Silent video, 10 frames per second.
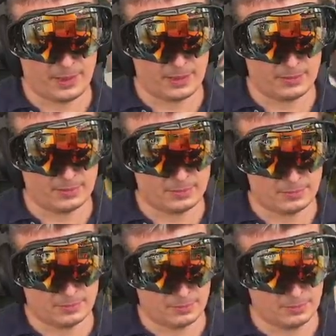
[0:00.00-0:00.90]

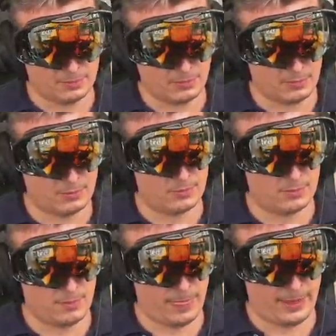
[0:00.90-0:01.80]

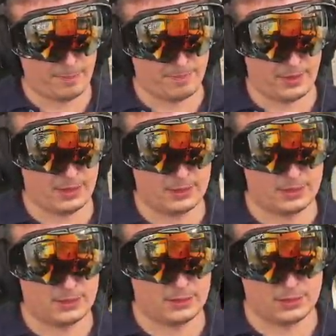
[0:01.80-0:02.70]

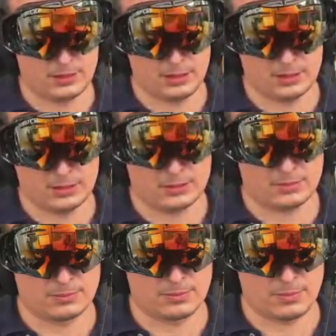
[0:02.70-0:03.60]

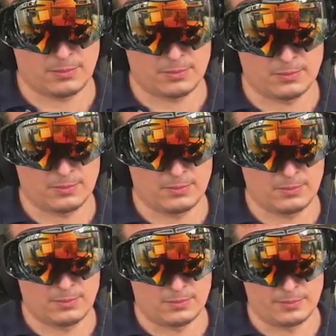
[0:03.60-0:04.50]

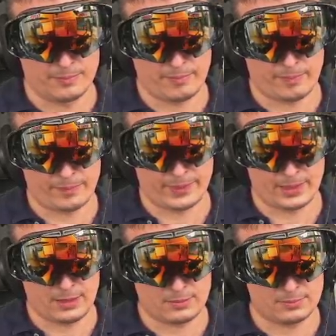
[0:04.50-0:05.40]

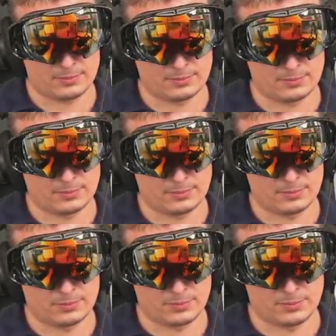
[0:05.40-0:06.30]

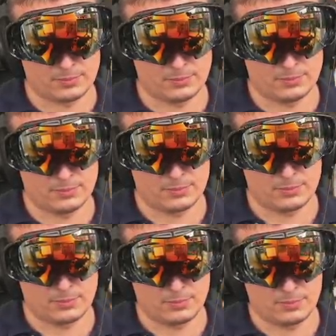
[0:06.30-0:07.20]

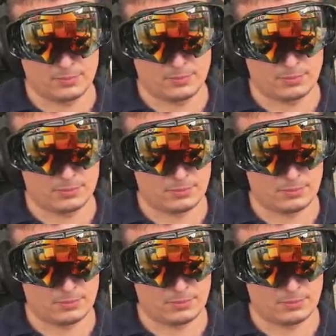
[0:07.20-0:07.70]
Nothing is said.